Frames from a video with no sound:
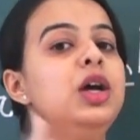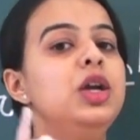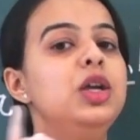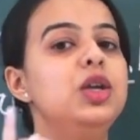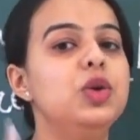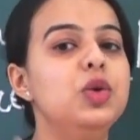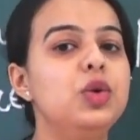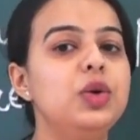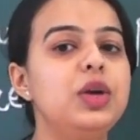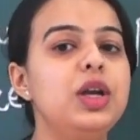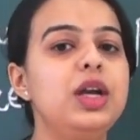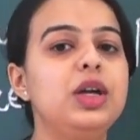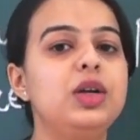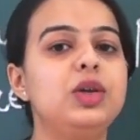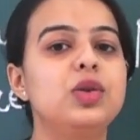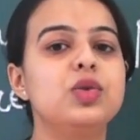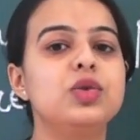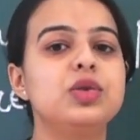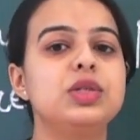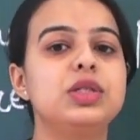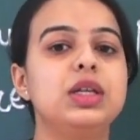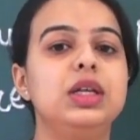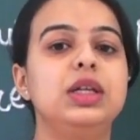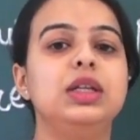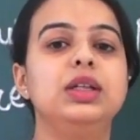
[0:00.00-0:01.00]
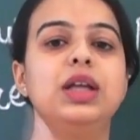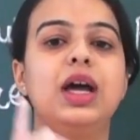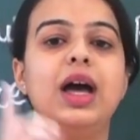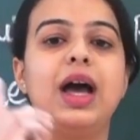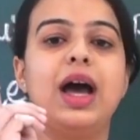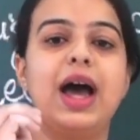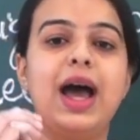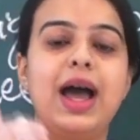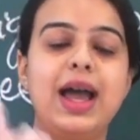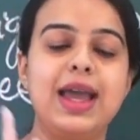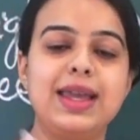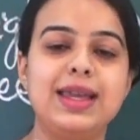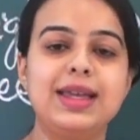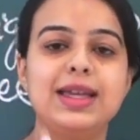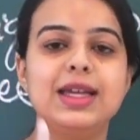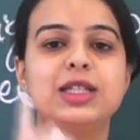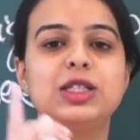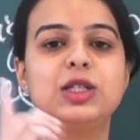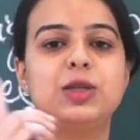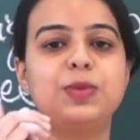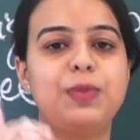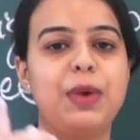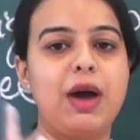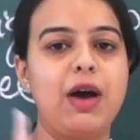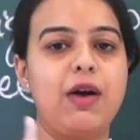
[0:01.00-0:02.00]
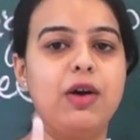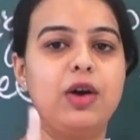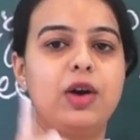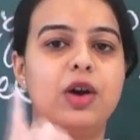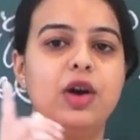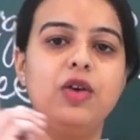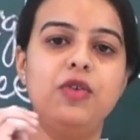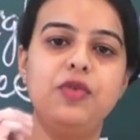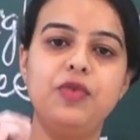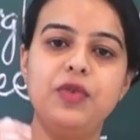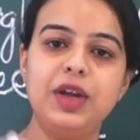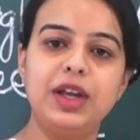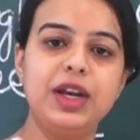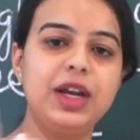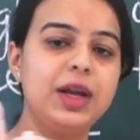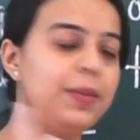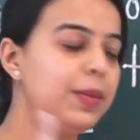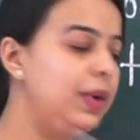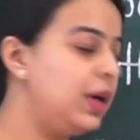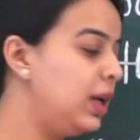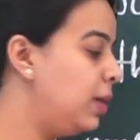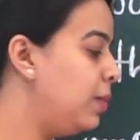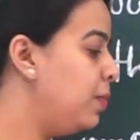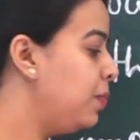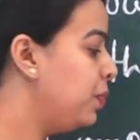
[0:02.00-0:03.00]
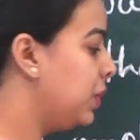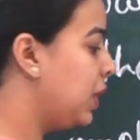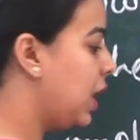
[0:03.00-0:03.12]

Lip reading: you need to see the highest power of variable.